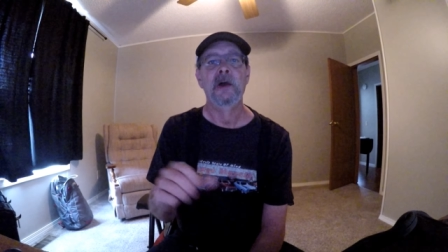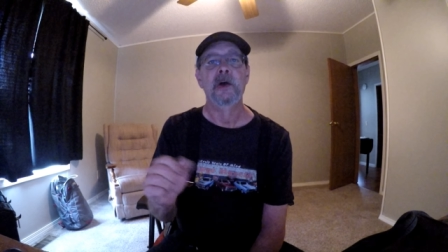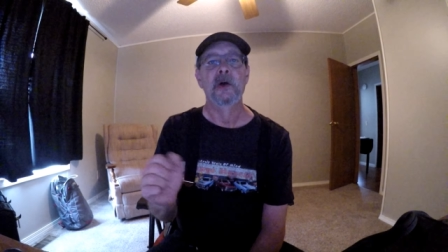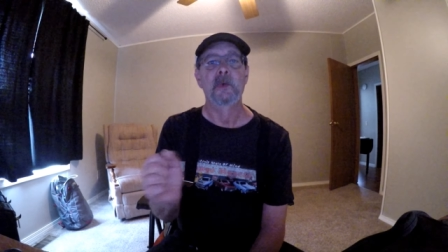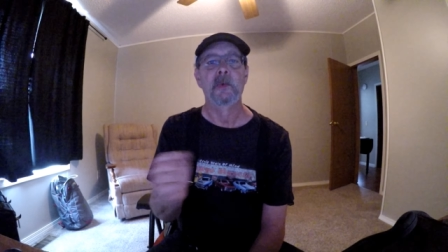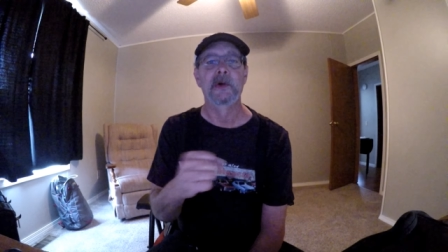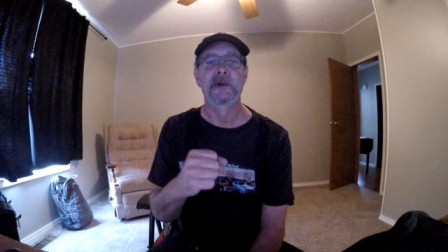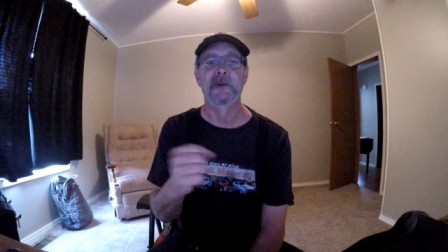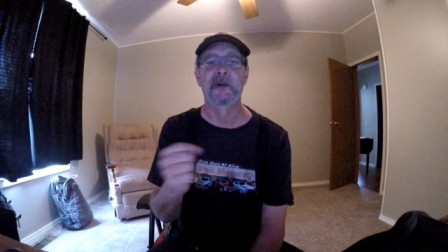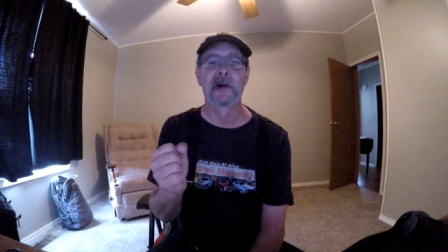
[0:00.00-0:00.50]

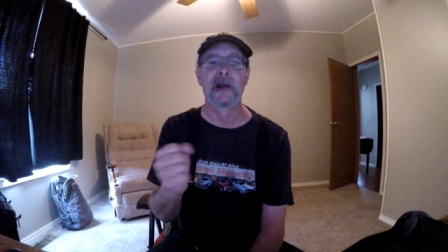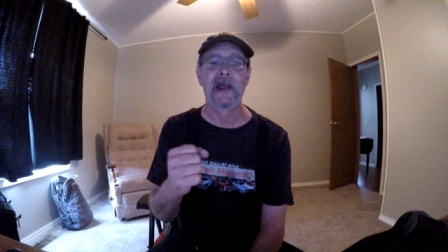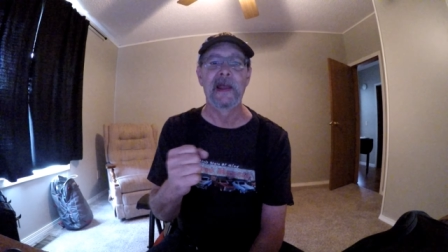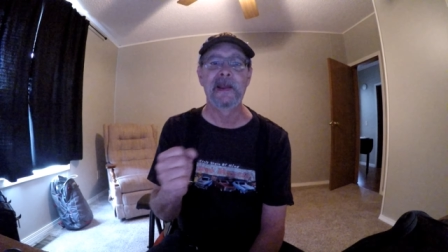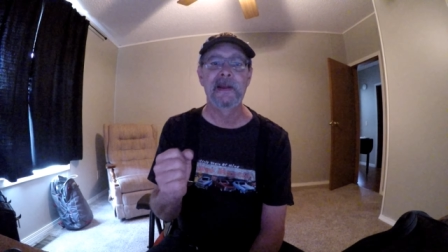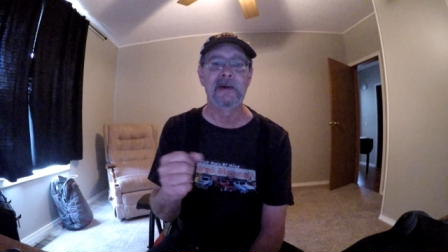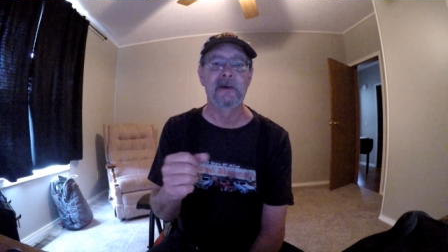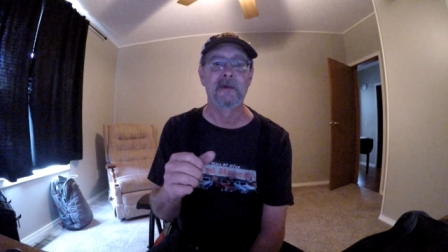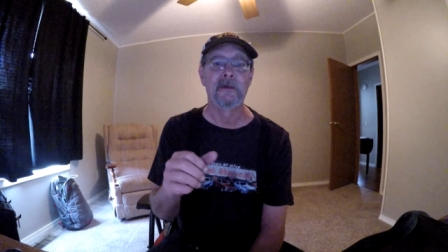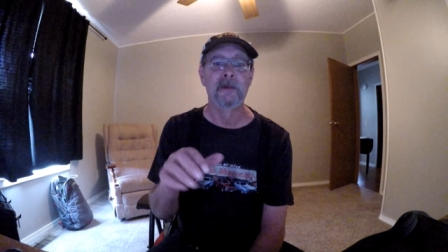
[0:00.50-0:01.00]
When your
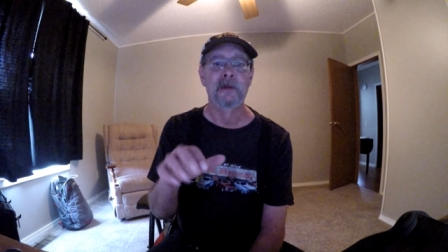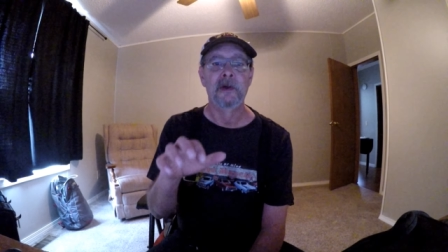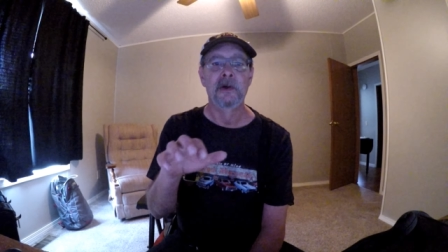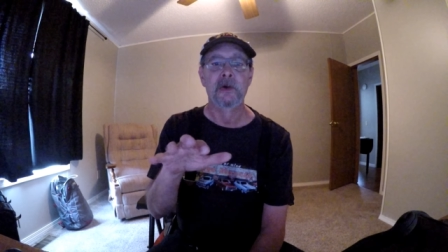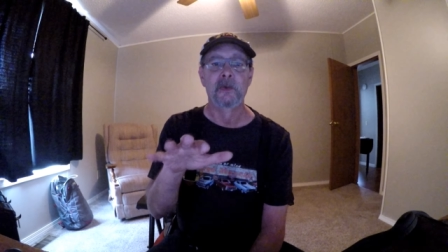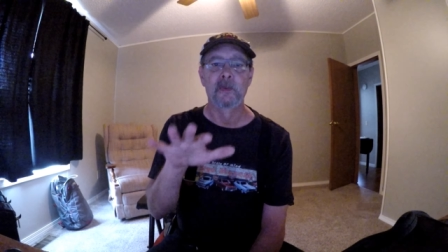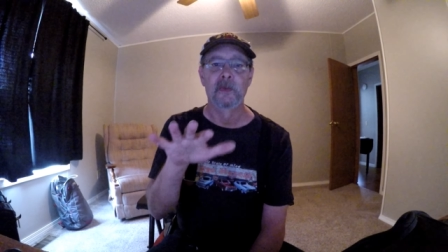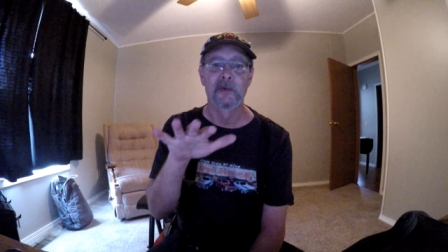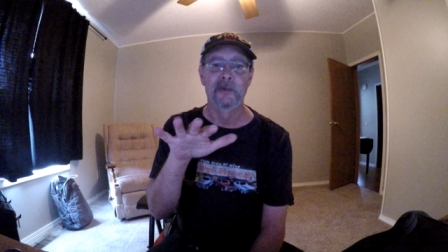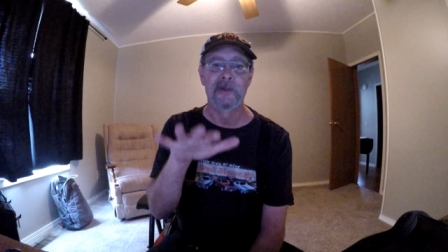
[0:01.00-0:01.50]
ankle
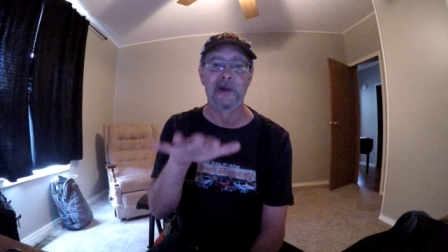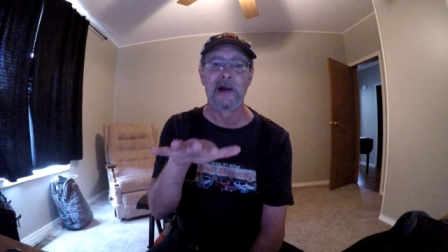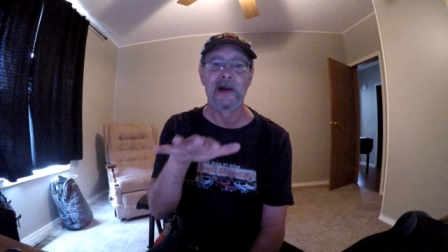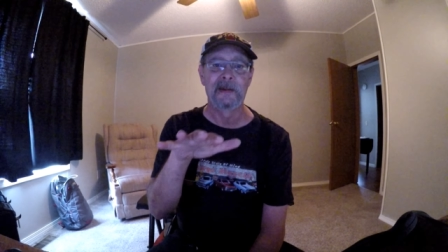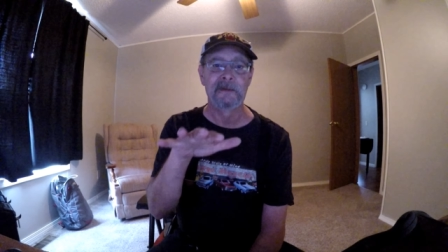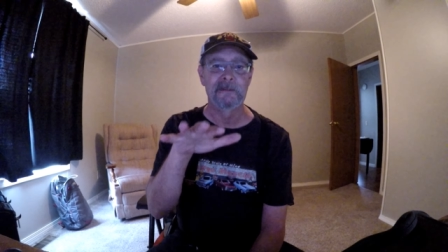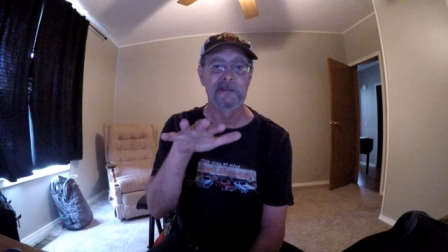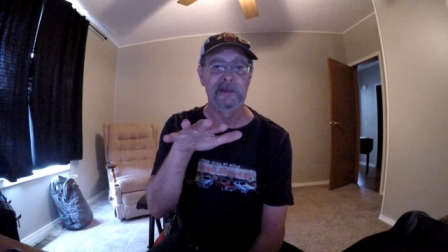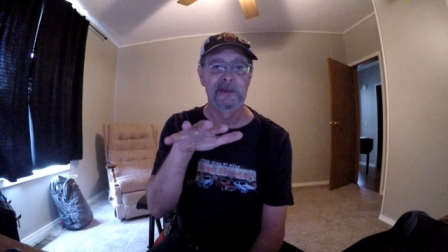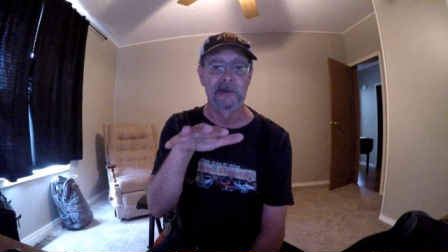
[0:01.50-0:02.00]
will
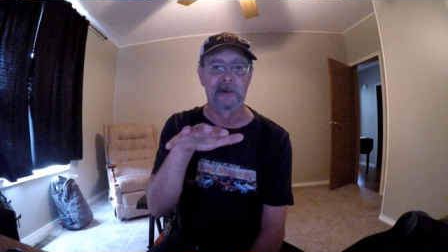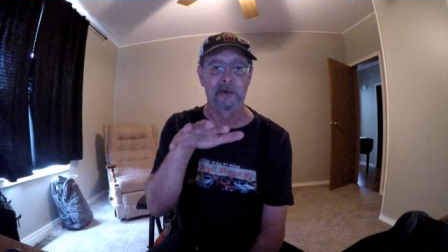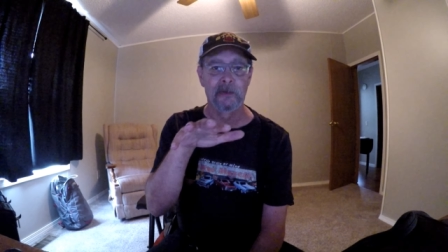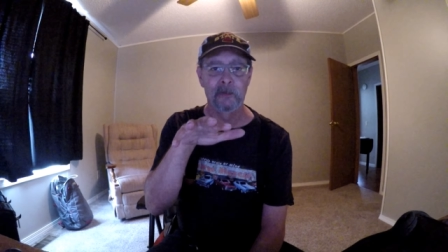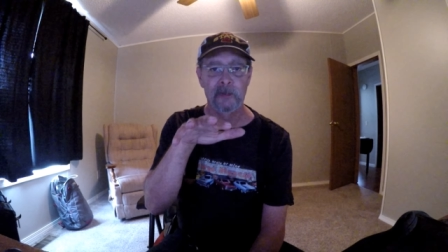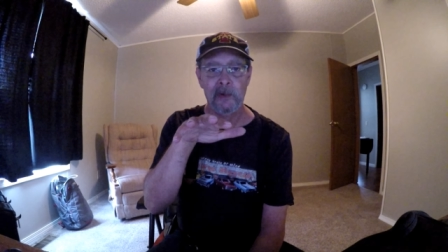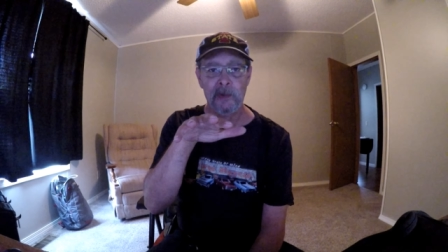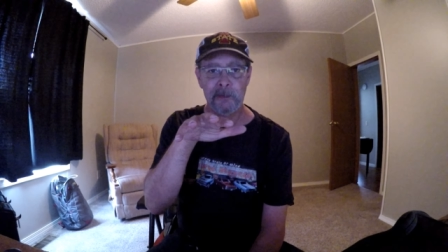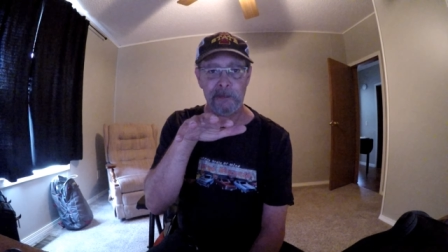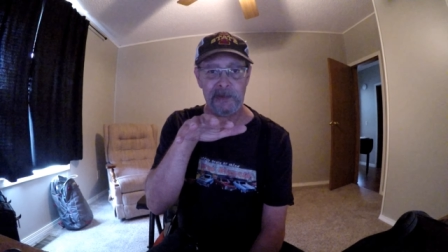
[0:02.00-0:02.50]
not, you know,